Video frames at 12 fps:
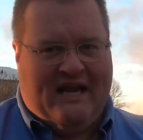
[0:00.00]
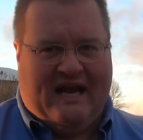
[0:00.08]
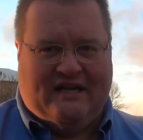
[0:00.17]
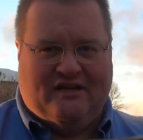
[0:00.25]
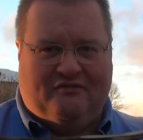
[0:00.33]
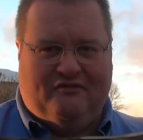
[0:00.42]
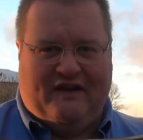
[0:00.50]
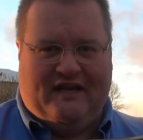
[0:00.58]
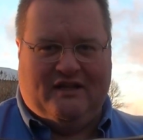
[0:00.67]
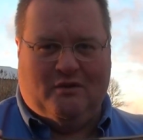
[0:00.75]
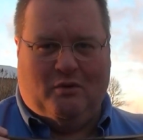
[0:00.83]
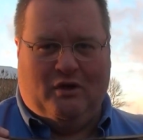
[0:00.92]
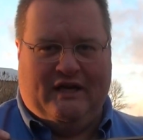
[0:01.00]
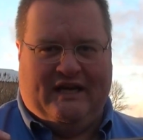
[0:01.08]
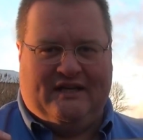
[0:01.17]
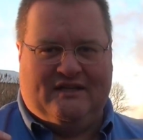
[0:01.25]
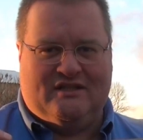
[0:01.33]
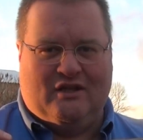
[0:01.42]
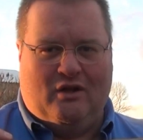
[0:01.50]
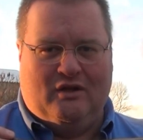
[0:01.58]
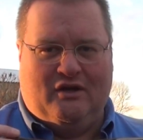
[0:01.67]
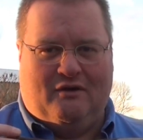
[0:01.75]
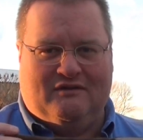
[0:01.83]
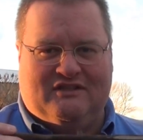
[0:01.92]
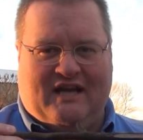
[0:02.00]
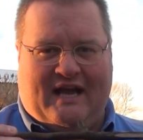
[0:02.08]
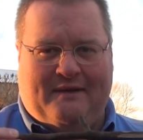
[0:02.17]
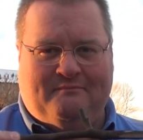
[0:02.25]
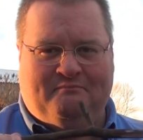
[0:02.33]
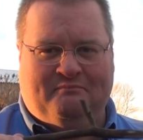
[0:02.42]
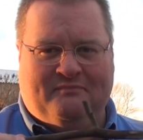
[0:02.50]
and you're feeding the wood in slowly over time.